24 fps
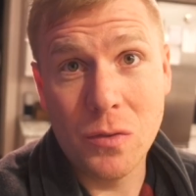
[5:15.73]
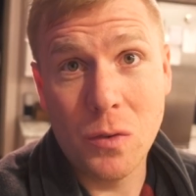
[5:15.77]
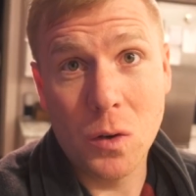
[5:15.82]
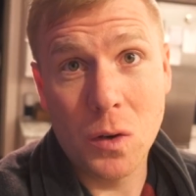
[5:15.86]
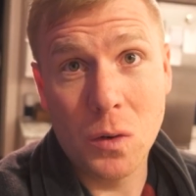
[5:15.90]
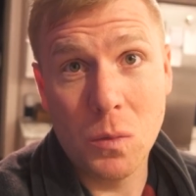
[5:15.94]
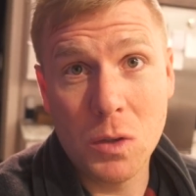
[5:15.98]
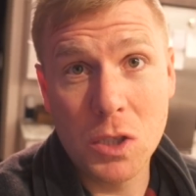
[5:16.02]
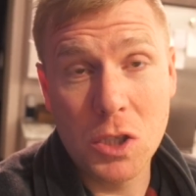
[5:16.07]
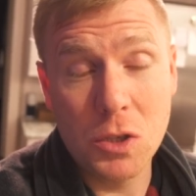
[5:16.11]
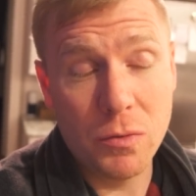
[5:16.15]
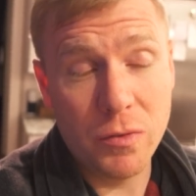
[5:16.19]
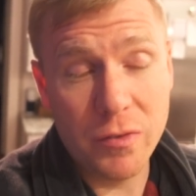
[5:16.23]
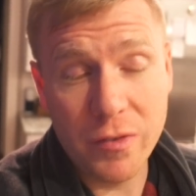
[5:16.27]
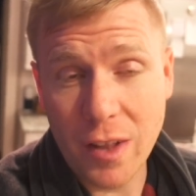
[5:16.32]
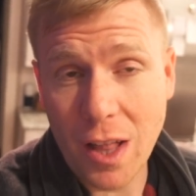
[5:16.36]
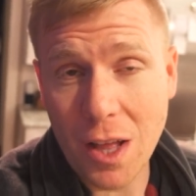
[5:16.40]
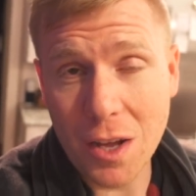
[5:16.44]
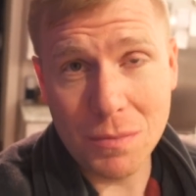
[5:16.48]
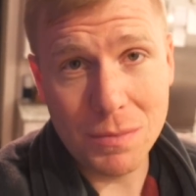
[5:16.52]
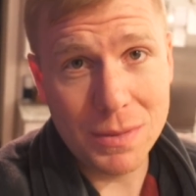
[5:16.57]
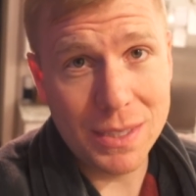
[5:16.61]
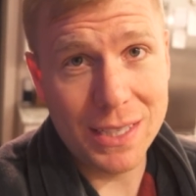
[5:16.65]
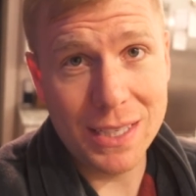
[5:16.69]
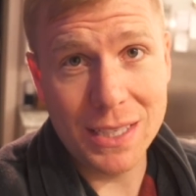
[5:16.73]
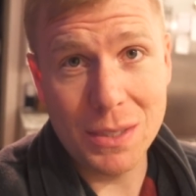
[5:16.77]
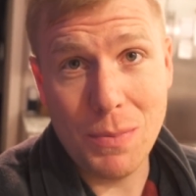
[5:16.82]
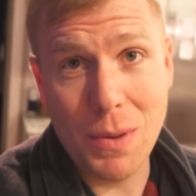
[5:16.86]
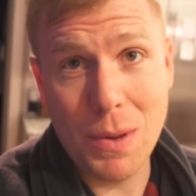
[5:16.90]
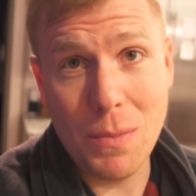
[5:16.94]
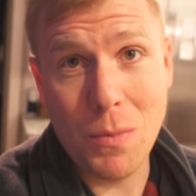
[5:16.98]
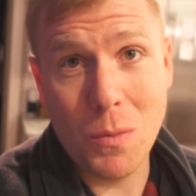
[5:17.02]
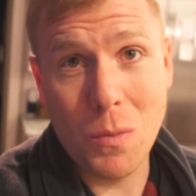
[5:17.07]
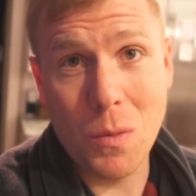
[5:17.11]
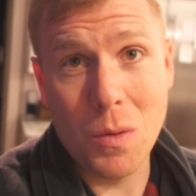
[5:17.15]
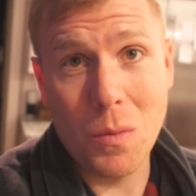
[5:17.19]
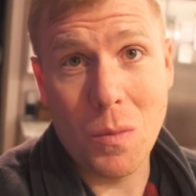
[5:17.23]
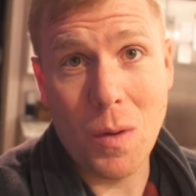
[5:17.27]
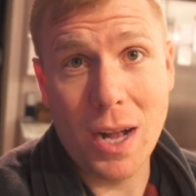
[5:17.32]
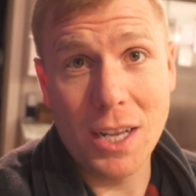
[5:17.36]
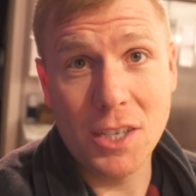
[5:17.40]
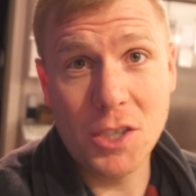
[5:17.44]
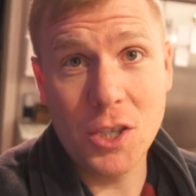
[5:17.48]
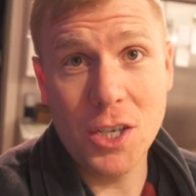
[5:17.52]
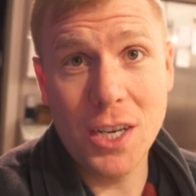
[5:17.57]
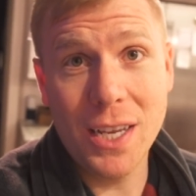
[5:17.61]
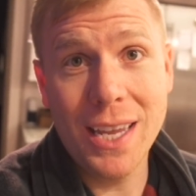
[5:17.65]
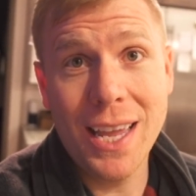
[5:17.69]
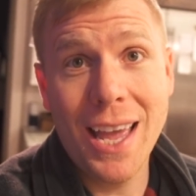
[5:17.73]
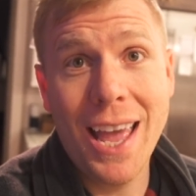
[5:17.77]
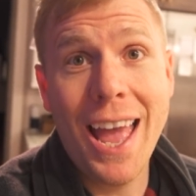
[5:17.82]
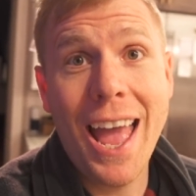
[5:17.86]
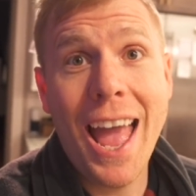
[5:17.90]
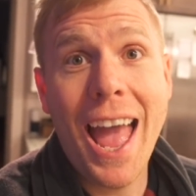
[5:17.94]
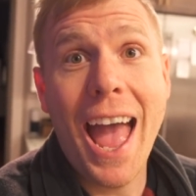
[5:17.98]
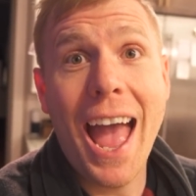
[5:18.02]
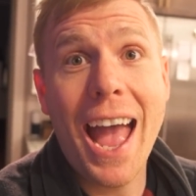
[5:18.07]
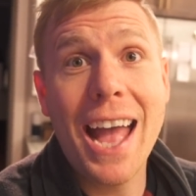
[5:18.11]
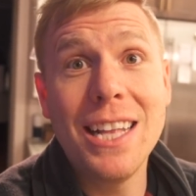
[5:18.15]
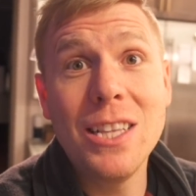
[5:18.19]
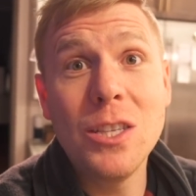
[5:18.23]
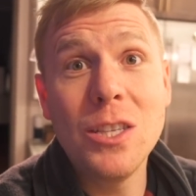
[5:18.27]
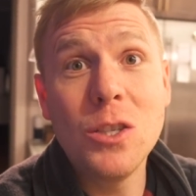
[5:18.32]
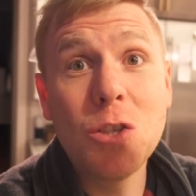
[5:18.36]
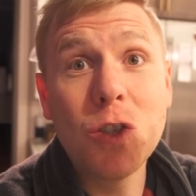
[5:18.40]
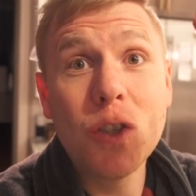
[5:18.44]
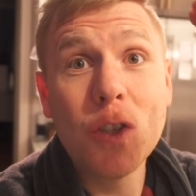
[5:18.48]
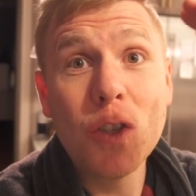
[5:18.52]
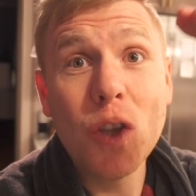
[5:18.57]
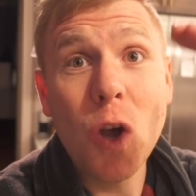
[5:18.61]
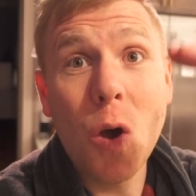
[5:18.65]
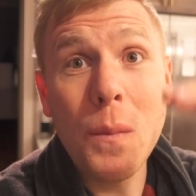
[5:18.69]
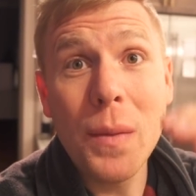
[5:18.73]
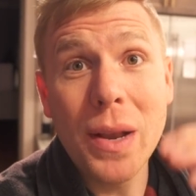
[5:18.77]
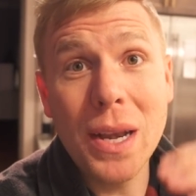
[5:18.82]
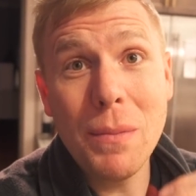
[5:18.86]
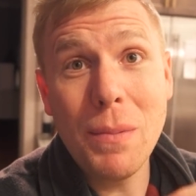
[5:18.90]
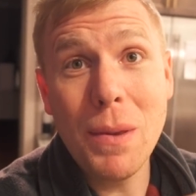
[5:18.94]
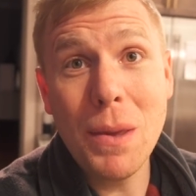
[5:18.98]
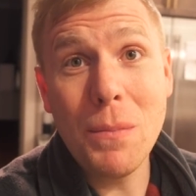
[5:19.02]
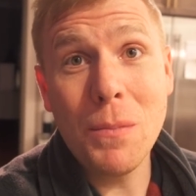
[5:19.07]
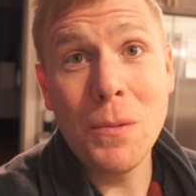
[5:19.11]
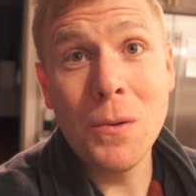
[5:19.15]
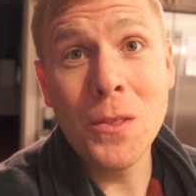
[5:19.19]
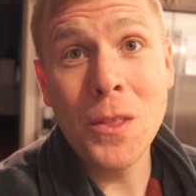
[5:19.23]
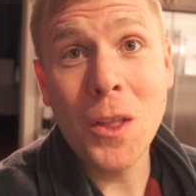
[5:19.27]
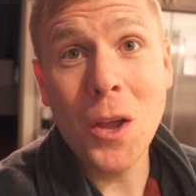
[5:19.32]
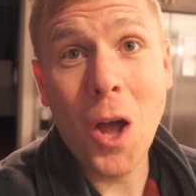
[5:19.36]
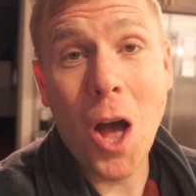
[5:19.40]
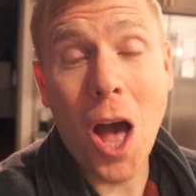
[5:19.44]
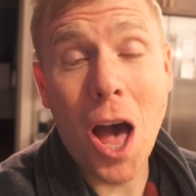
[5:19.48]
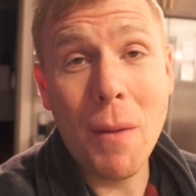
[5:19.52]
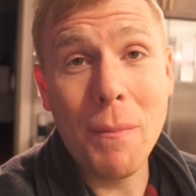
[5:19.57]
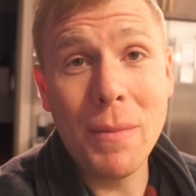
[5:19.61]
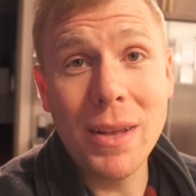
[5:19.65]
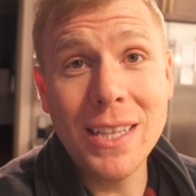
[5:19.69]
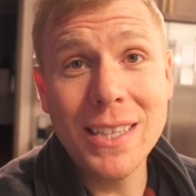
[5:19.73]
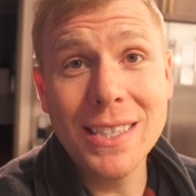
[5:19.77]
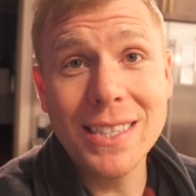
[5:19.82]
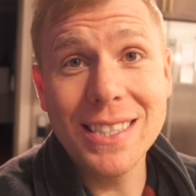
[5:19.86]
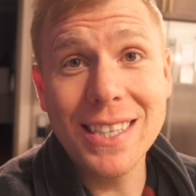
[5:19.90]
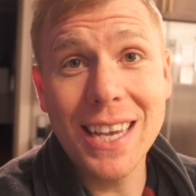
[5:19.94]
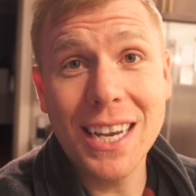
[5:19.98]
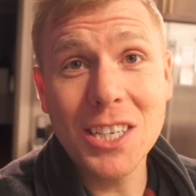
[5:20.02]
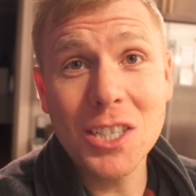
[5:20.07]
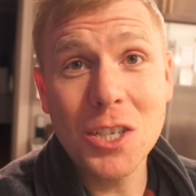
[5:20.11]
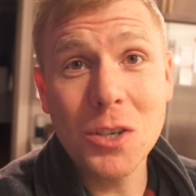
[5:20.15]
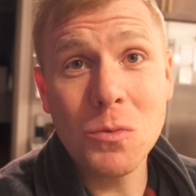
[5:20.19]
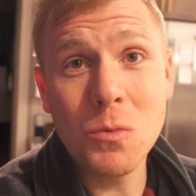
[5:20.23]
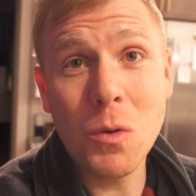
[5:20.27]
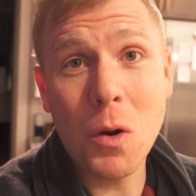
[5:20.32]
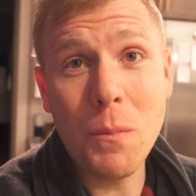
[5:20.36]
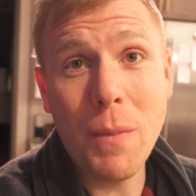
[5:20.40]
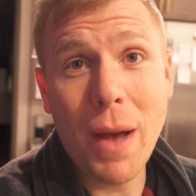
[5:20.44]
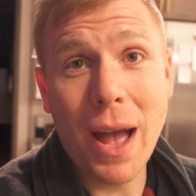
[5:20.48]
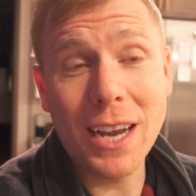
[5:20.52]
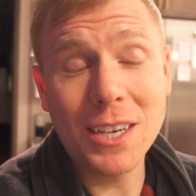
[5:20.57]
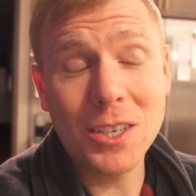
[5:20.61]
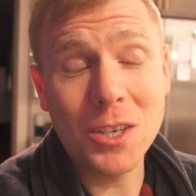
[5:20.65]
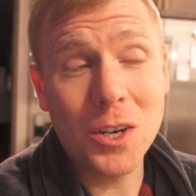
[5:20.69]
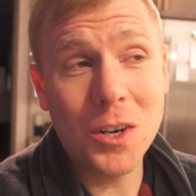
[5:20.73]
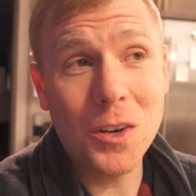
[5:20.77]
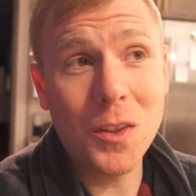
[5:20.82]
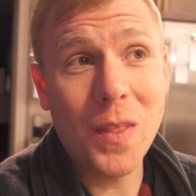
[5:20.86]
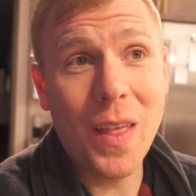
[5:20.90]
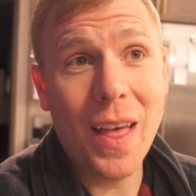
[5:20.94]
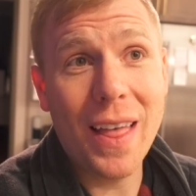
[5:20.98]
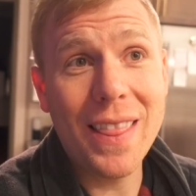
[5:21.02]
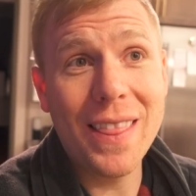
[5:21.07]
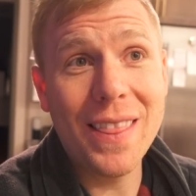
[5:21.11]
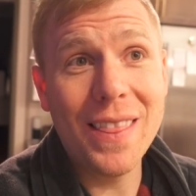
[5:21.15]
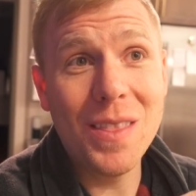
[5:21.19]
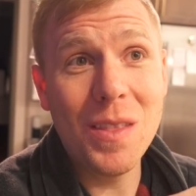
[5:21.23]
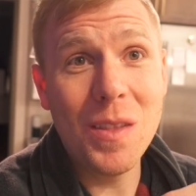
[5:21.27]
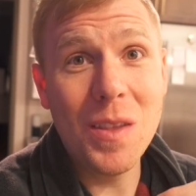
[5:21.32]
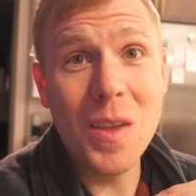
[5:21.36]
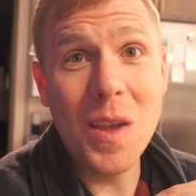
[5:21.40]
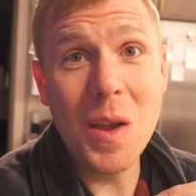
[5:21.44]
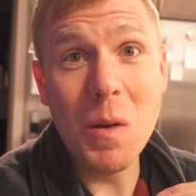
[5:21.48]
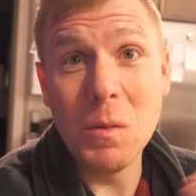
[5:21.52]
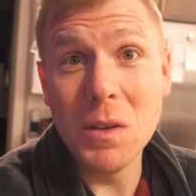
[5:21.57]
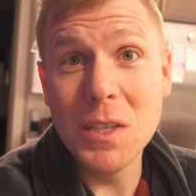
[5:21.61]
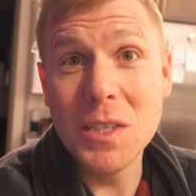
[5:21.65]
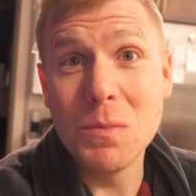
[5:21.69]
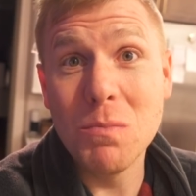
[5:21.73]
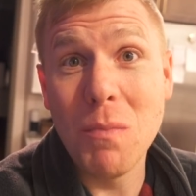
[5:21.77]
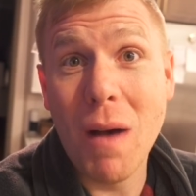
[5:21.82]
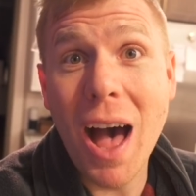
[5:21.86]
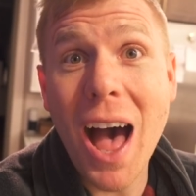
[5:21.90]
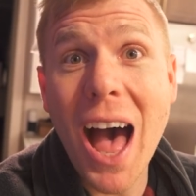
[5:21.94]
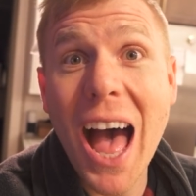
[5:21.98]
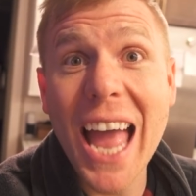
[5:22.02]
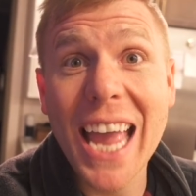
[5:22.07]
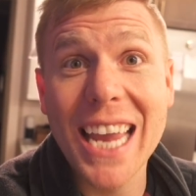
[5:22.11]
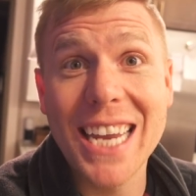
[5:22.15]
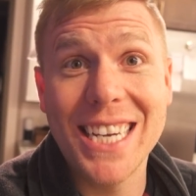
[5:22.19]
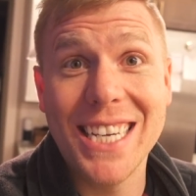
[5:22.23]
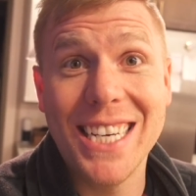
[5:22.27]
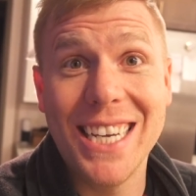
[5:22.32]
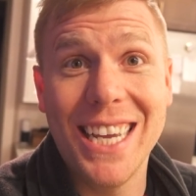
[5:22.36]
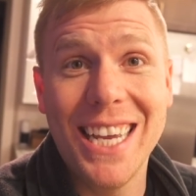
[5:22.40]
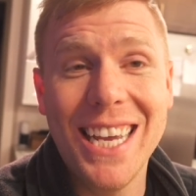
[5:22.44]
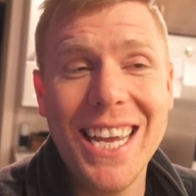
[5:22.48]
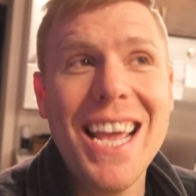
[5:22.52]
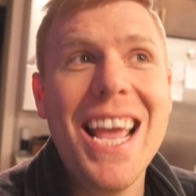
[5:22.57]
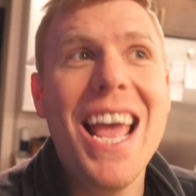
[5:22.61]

for which of Vlogmases people were watching, and so many people in the comments section wrote back to her that it was mine.